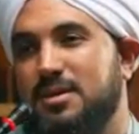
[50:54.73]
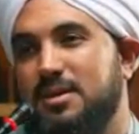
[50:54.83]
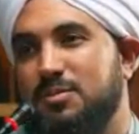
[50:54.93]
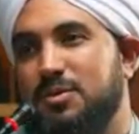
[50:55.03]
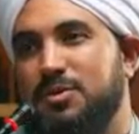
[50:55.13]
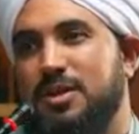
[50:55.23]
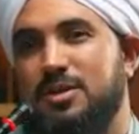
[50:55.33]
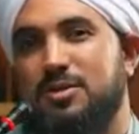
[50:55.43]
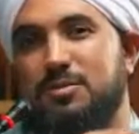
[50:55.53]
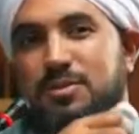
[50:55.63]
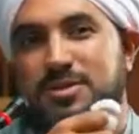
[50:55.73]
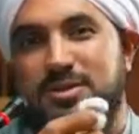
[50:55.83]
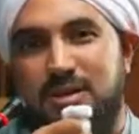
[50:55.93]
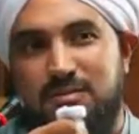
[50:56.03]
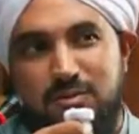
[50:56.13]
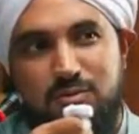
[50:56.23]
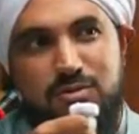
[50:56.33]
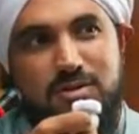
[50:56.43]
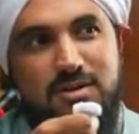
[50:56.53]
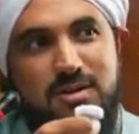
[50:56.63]
people that adopt extreme views
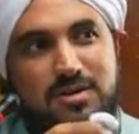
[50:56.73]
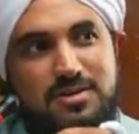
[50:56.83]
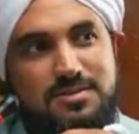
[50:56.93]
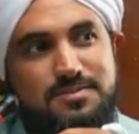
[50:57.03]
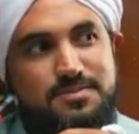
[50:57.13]
within religion.